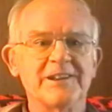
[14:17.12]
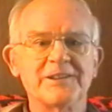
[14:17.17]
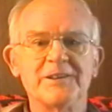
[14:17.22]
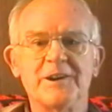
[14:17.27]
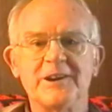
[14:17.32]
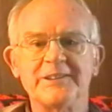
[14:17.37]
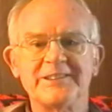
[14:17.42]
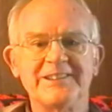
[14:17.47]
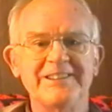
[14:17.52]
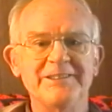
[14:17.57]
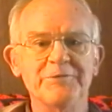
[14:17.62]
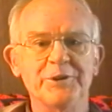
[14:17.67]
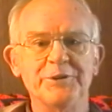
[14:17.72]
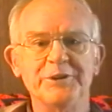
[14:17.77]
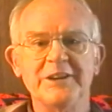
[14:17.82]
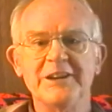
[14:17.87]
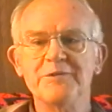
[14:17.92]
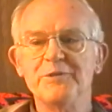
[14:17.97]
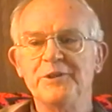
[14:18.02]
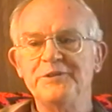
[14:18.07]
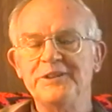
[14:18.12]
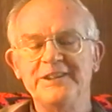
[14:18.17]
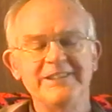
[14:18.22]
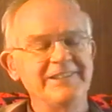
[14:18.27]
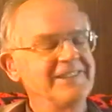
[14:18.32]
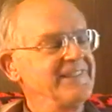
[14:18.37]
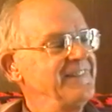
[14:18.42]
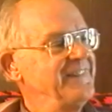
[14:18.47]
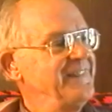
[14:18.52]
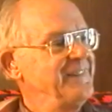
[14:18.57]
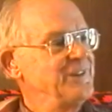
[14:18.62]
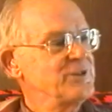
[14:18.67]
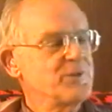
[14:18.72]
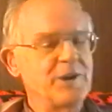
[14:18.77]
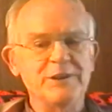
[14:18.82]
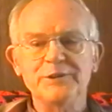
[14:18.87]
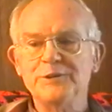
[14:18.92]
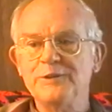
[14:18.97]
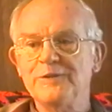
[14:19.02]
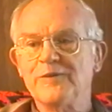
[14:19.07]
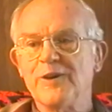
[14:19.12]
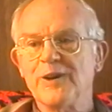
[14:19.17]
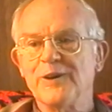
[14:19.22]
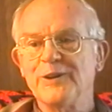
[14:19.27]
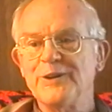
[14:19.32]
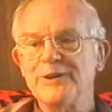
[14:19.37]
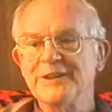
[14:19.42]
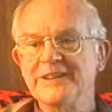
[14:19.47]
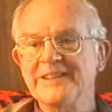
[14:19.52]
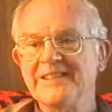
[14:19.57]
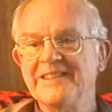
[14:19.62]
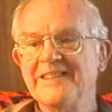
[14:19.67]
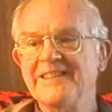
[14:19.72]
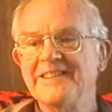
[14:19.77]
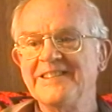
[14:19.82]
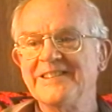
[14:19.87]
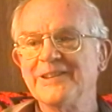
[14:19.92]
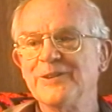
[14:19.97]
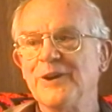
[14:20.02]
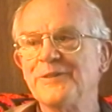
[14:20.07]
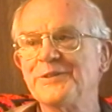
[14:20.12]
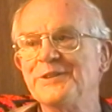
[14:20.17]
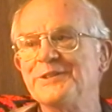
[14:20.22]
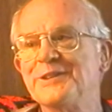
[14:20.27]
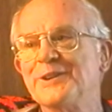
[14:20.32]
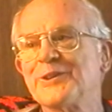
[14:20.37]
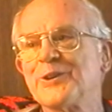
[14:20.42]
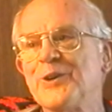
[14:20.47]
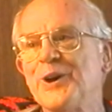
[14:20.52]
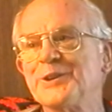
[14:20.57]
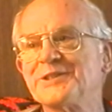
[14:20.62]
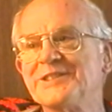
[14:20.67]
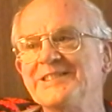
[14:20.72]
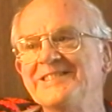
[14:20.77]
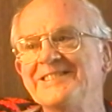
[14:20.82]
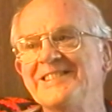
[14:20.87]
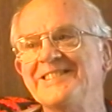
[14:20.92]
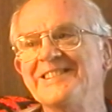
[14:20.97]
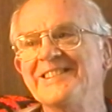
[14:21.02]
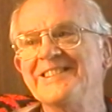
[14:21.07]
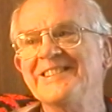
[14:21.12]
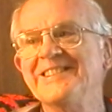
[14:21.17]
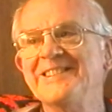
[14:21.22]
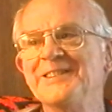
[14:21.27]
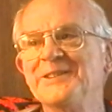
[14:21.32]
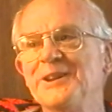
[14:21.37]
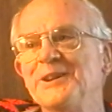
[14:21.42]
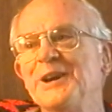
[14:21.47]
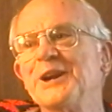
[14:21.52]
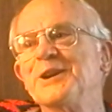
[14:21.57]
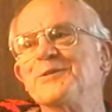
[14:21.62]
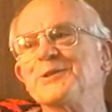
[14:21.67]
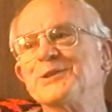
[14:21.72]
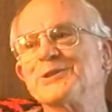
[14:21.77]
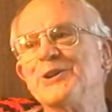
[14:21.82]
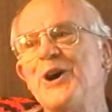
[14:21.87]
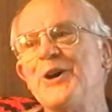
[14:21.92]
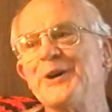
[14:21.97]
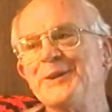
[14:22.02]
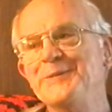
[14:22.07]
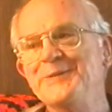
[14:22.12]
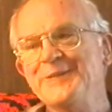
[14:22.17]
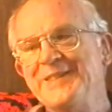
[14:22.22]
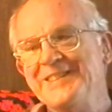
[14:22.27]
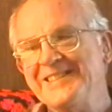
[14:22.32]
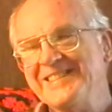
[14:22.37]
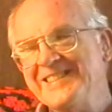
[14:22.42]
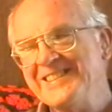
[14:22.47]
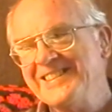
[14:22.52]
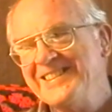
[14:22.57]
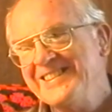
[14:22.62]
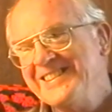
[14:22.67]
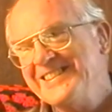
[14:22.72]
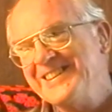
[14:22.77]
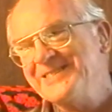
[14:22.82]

Cerny got caught. He really, he really the train too far along. He, he didn't get off at the crossing, and the telegrapher saw him